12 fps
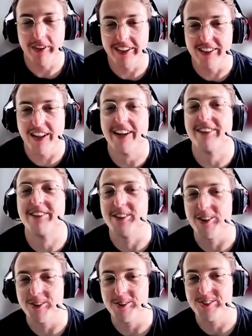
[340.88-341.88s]
enlighten
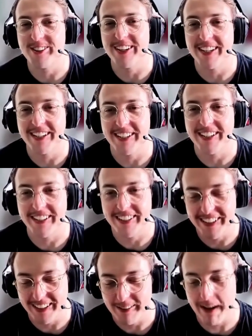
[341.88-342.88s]
you today
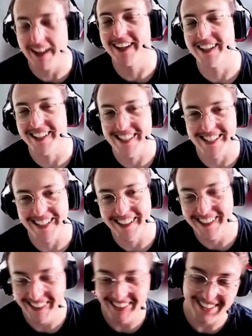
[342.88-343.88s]
and make it easier.
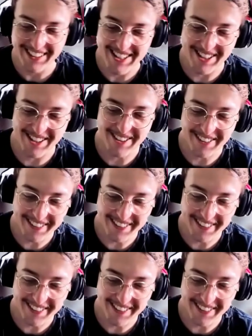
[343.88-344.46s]
So,